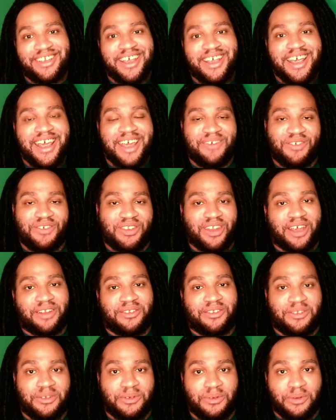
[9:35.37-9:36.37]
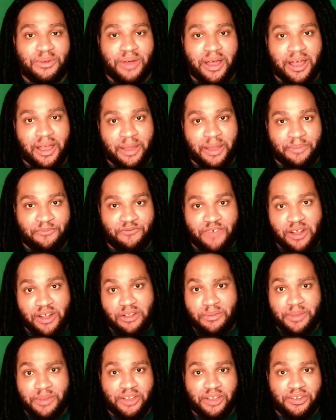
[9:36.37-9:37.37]
If you'd like to um,
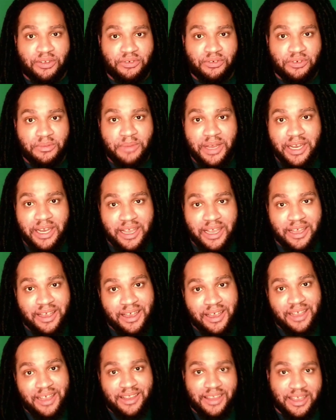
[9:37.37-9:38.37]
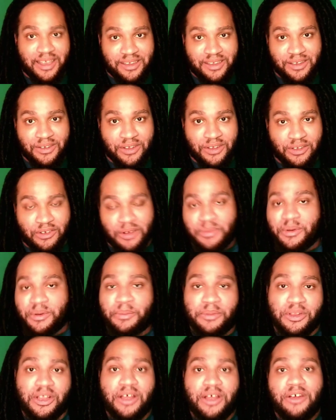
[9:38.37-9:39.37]
follow me on social media, that's in the description
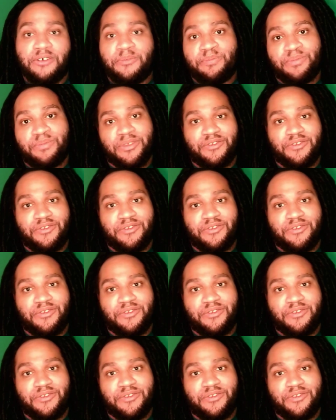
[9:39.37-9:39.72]
below.